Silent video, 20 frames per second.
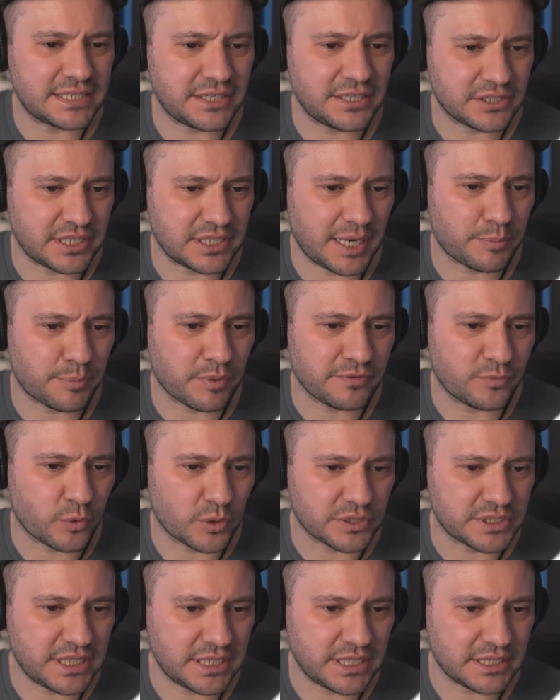Here's an April
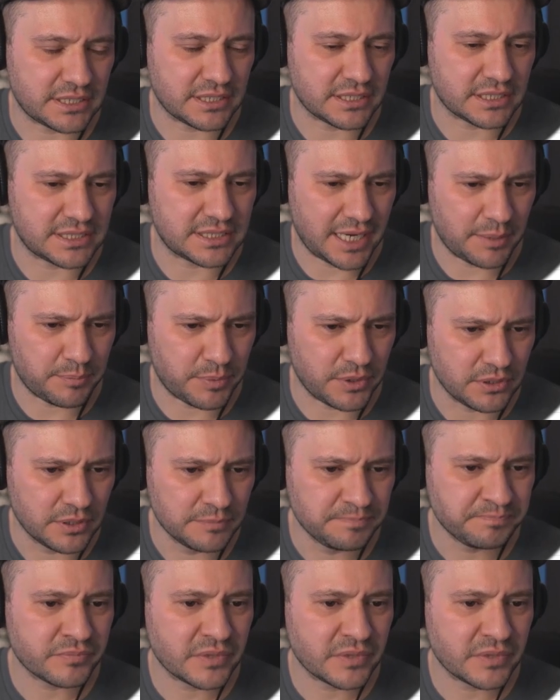14th example,